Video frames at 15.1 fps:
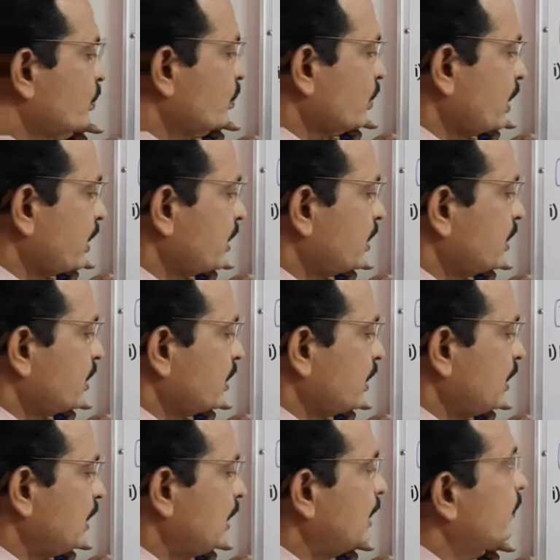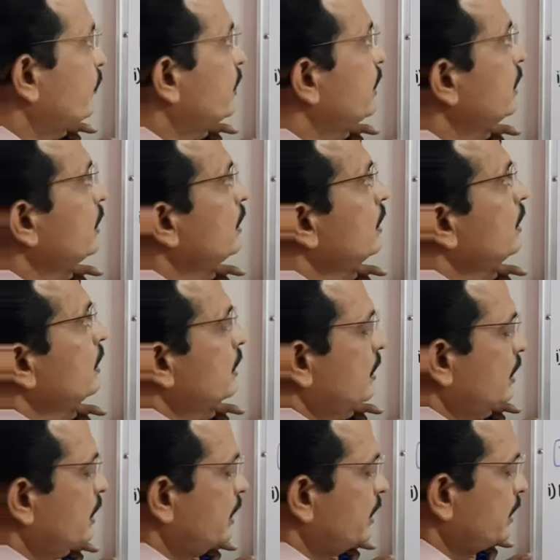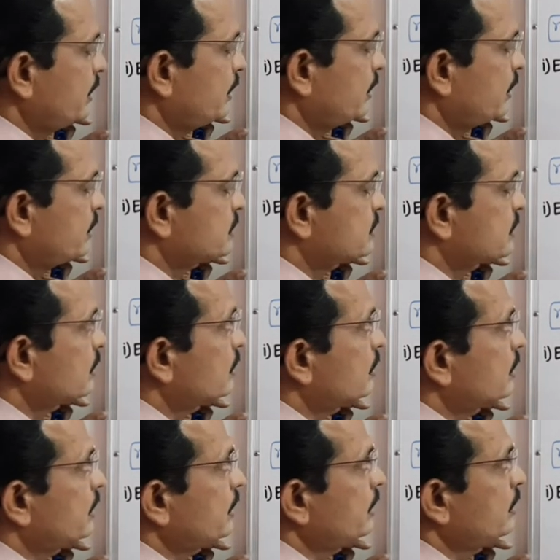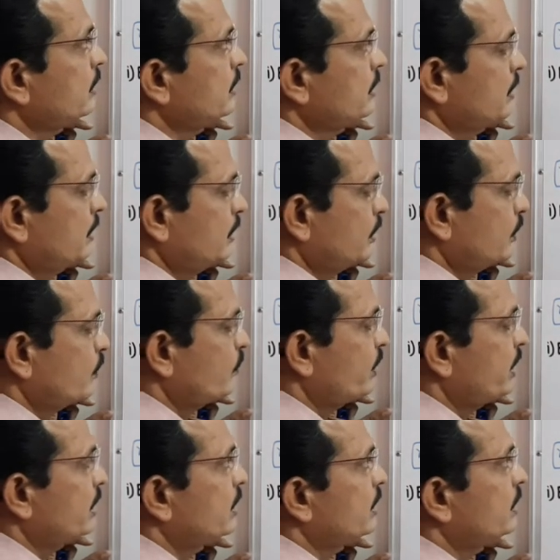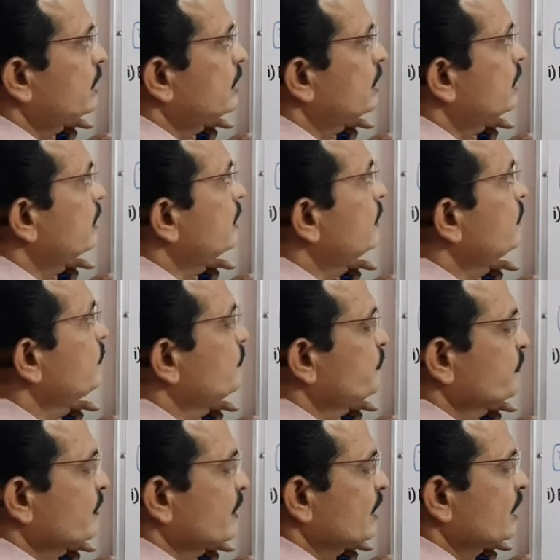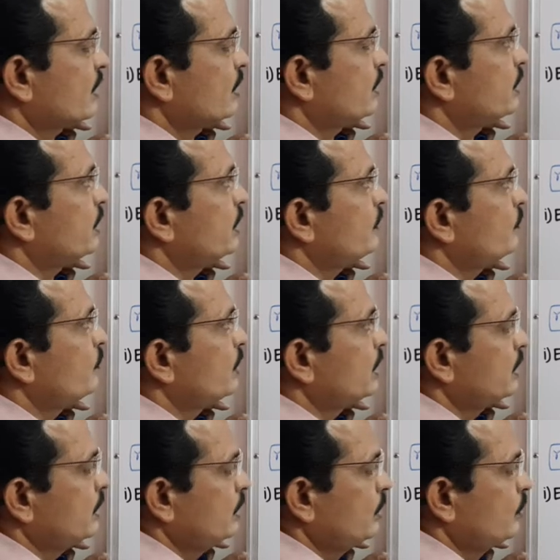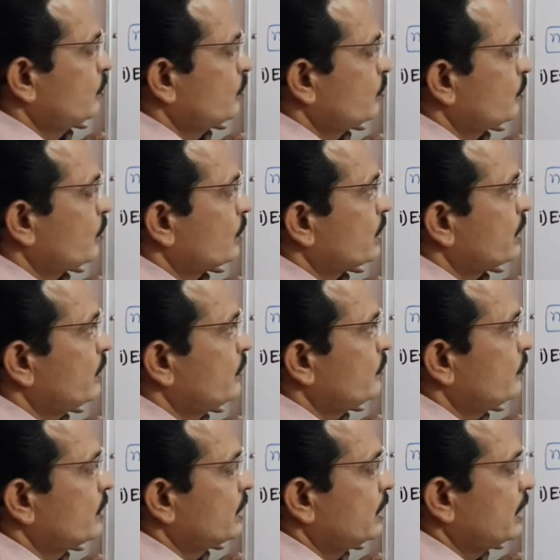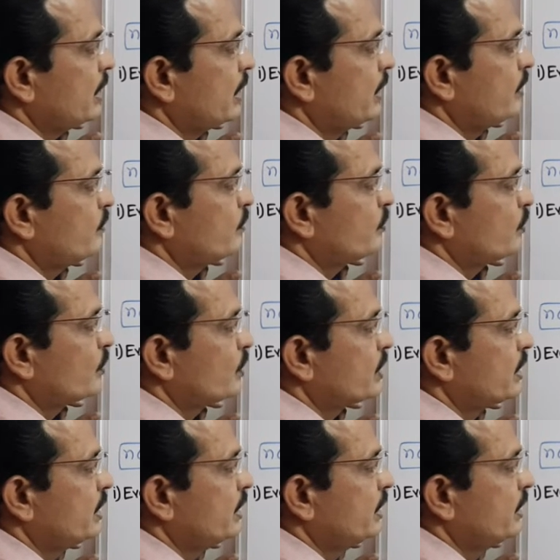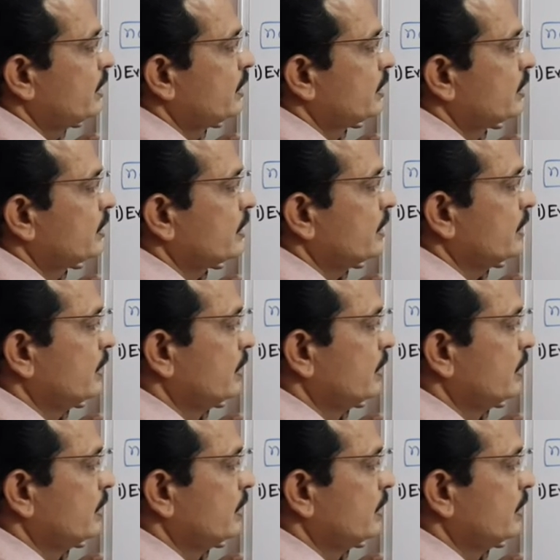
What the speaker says: to write here 11, then it is 13, 23, 31, 41 and 43.